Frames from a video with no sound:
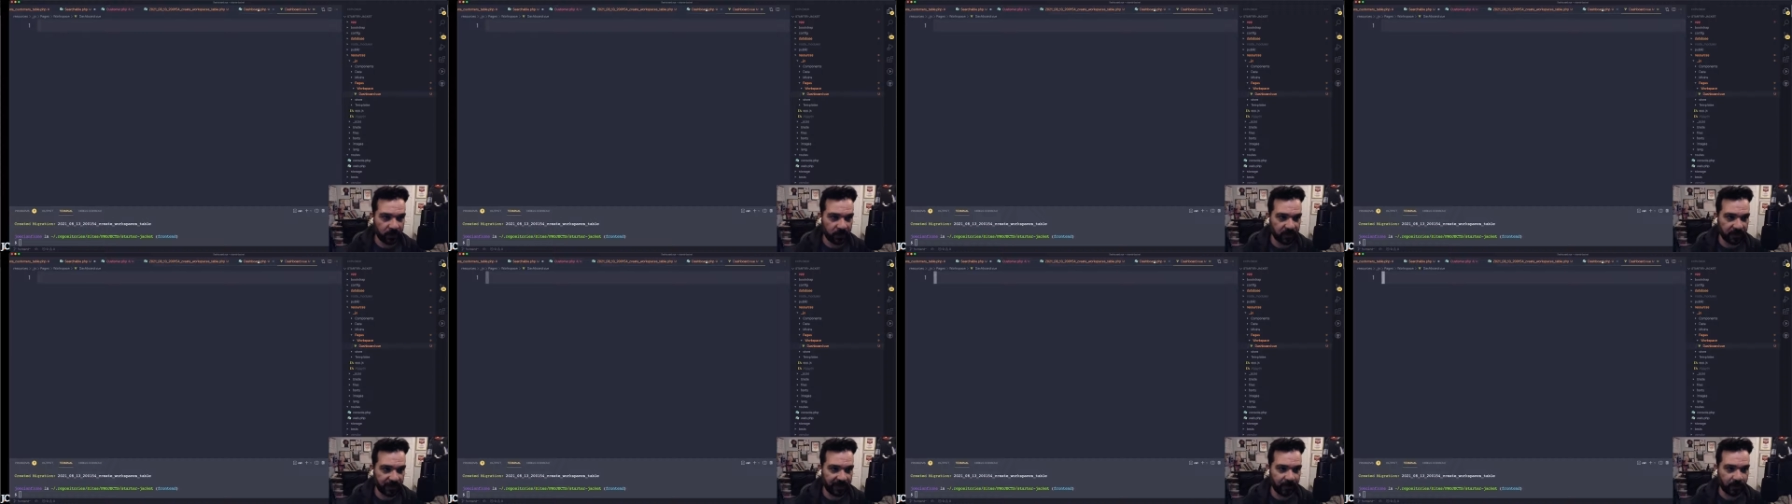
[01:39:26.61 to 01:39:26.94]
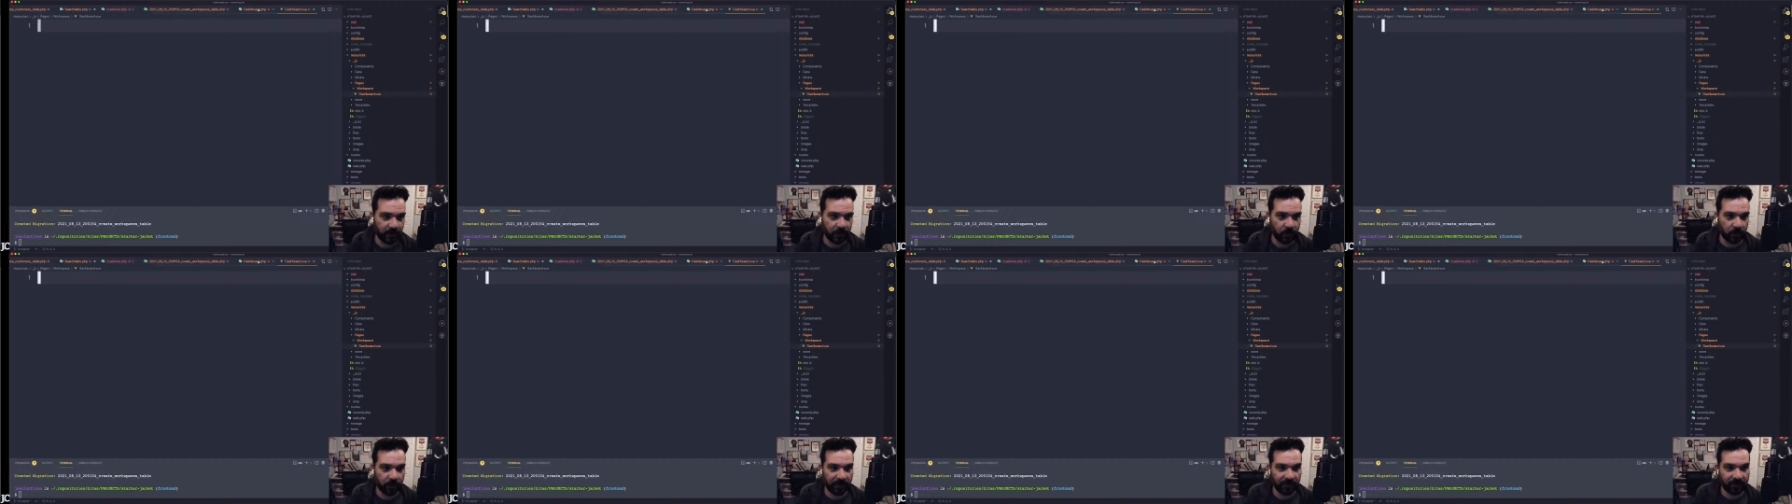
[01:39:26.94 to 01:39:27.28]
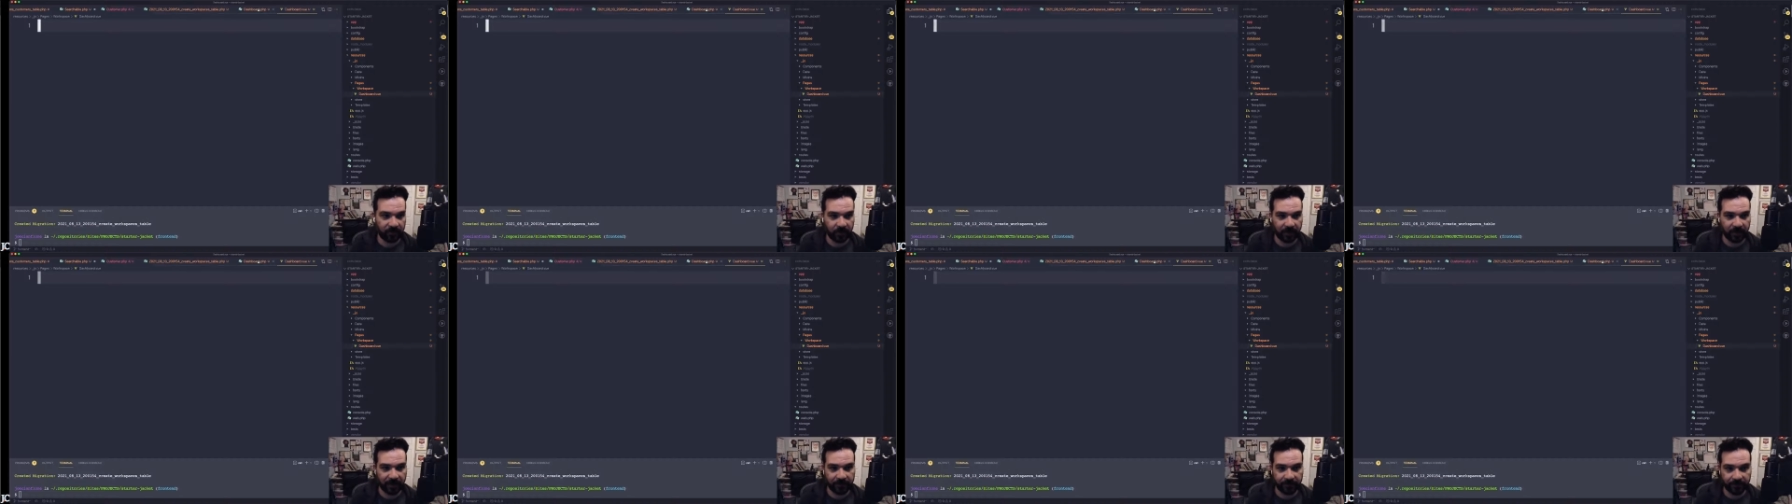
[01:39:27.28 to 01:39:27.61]
so that way
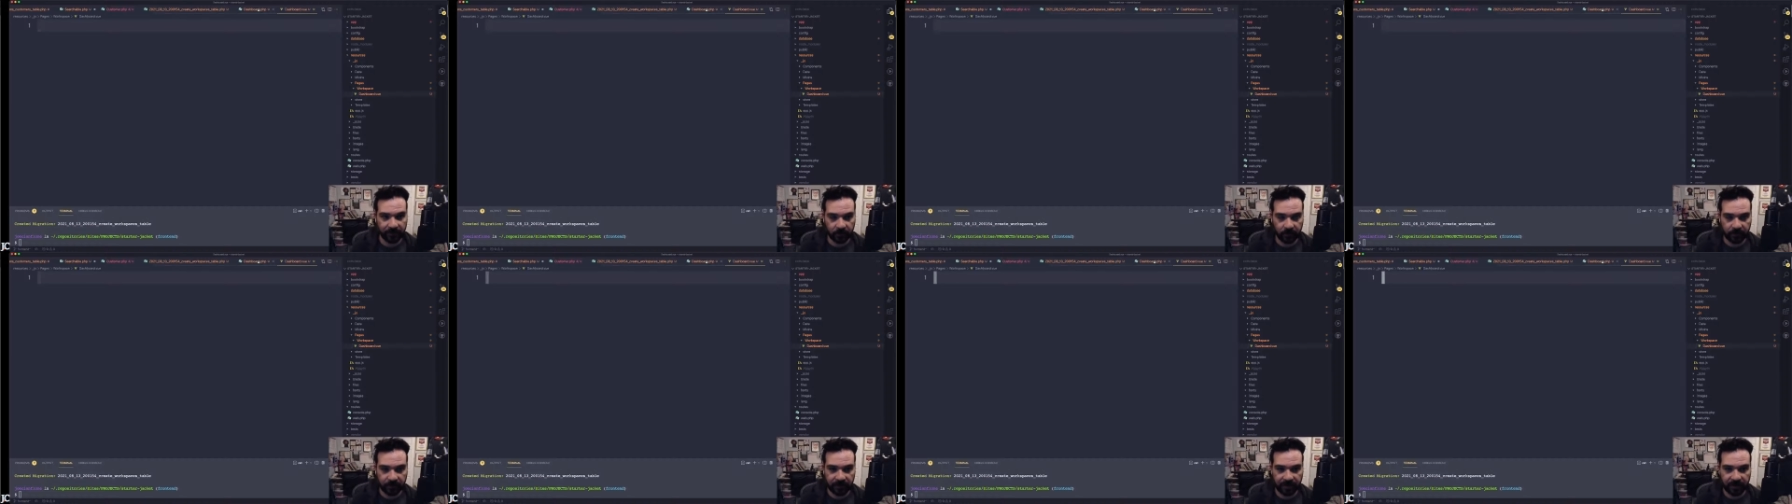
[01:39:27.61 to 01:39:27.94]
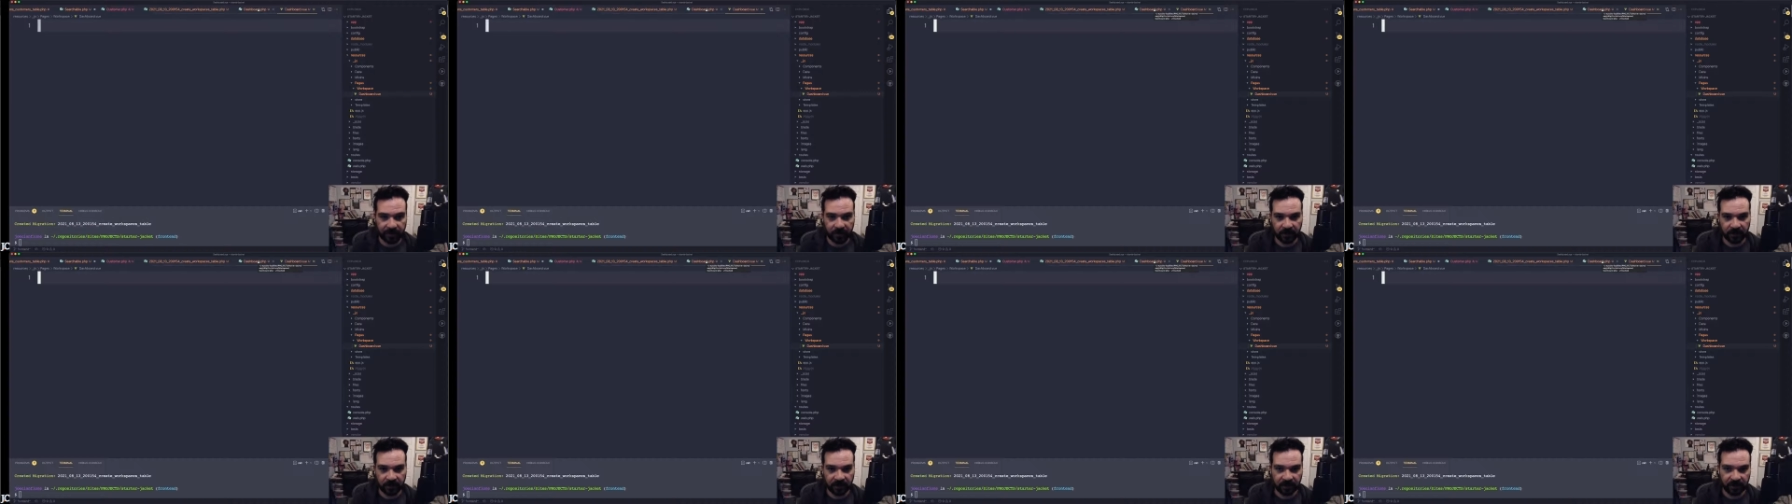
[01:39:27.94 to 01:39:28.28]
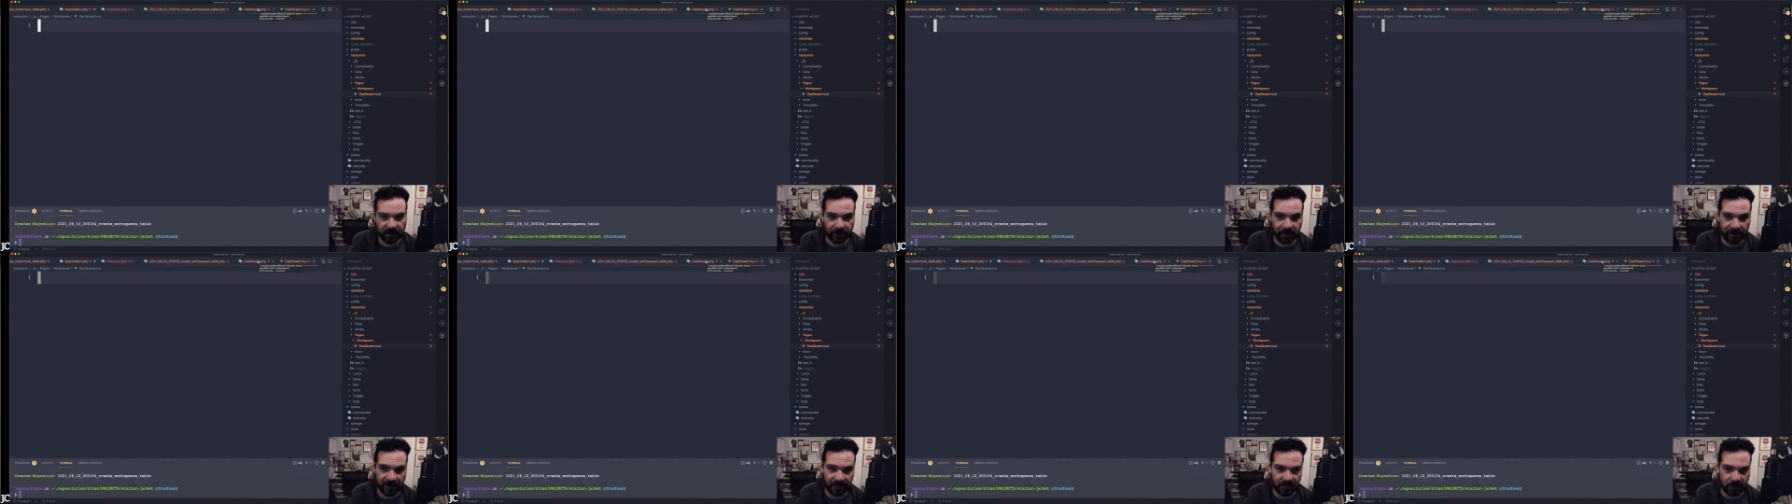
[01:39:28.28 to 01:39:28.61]
wherever my view file is in
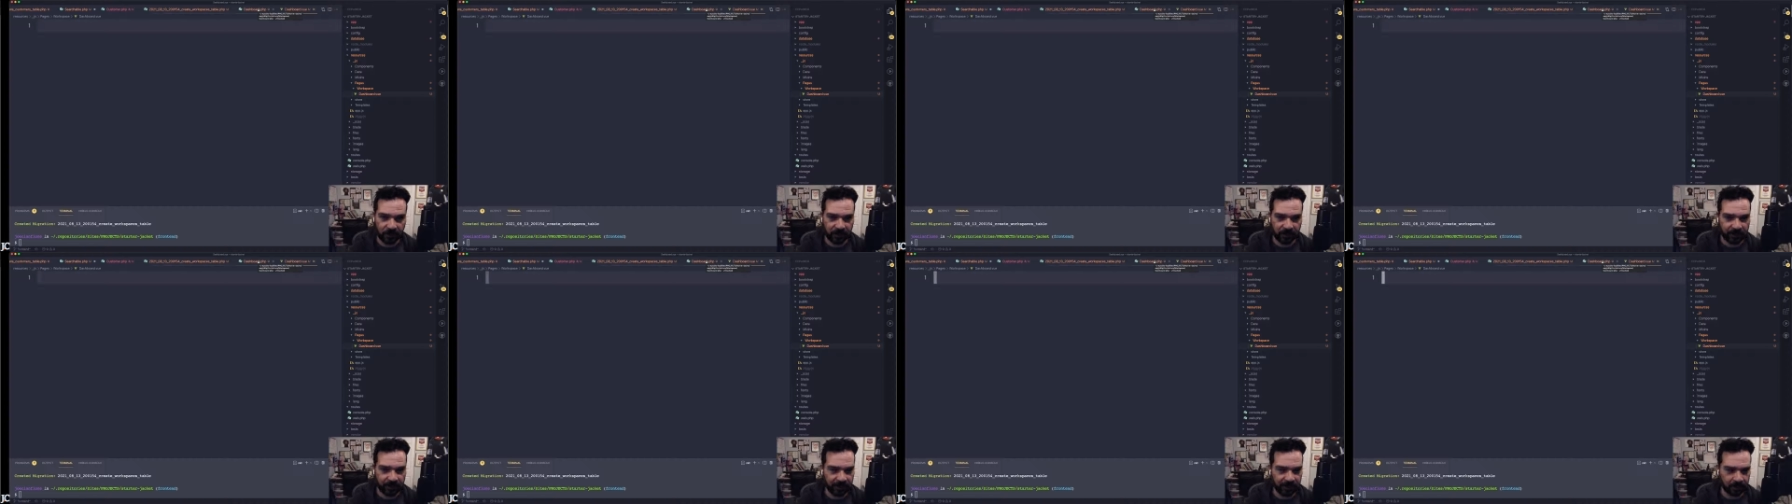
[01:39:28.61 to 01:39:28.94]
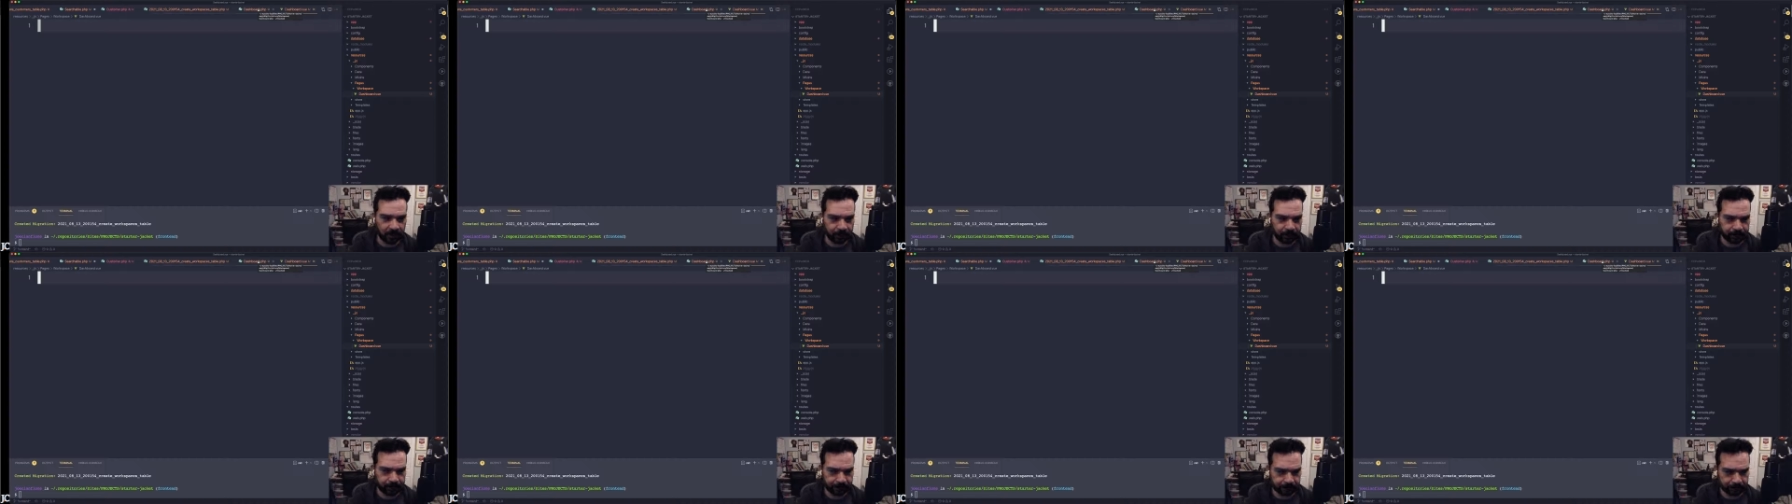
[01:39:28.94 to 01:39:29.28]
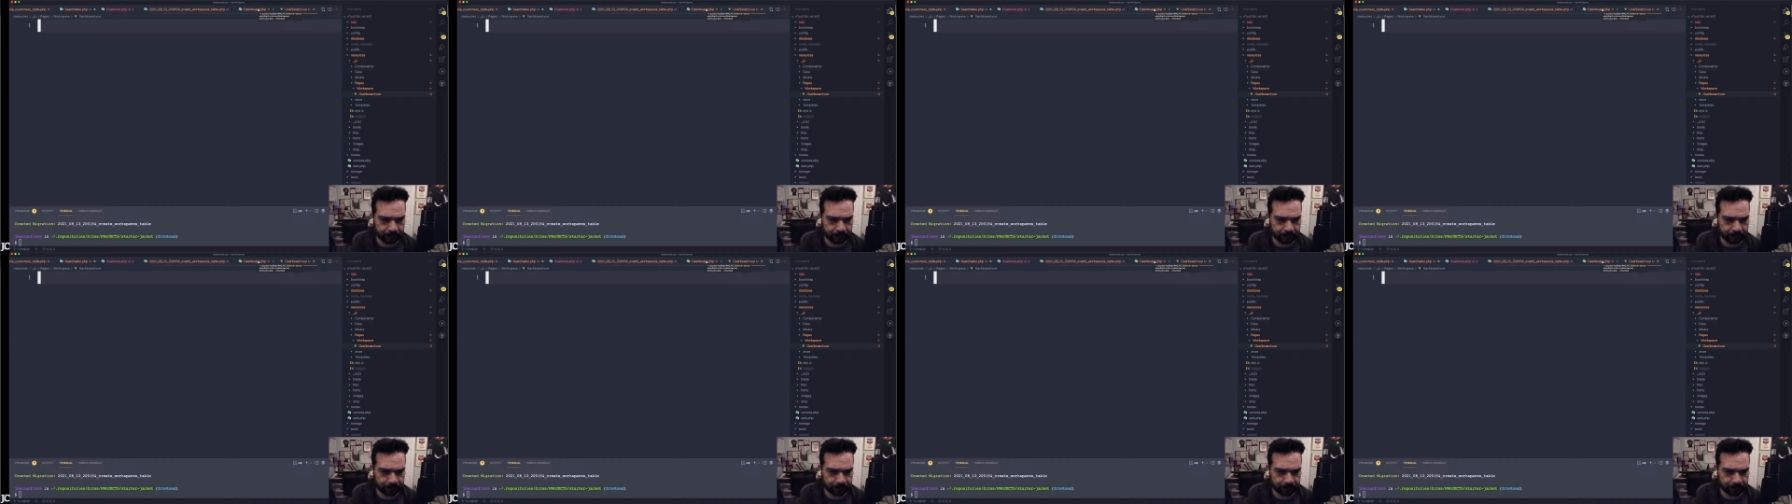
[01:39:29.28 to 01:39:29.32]
my PHP file,